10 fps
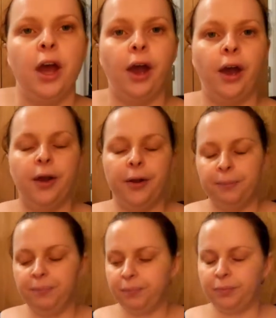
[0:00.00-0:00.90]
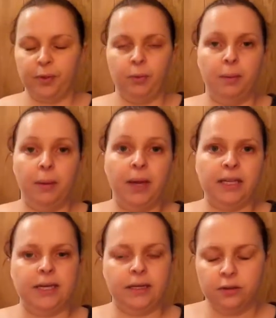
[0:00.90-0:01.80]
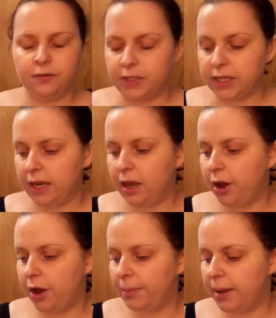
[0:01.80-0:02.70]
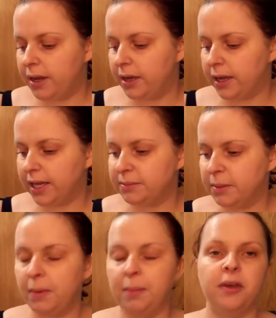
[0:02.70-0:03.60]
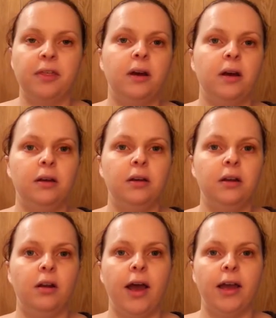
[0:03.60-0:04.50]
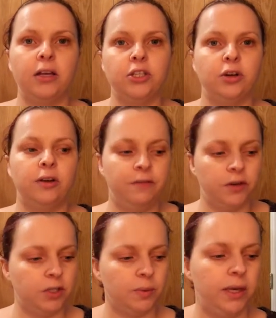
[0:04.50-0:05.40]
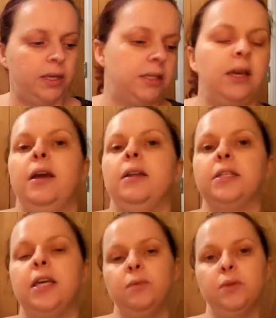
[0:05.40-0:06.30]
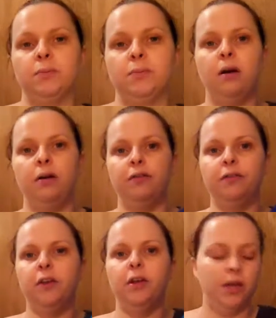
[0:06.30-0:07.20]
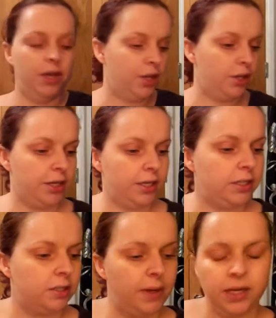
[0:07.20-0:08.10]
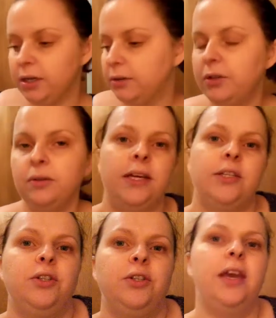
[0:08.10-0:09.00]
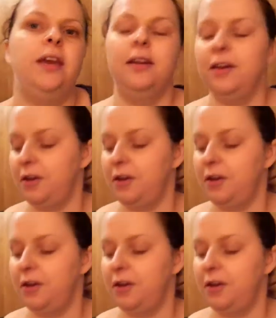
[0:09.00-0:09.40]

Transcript: my mum and dad obviously, gets me and my brother like a stocking full of sweets, and that was part of the sweets. I'll do that stocking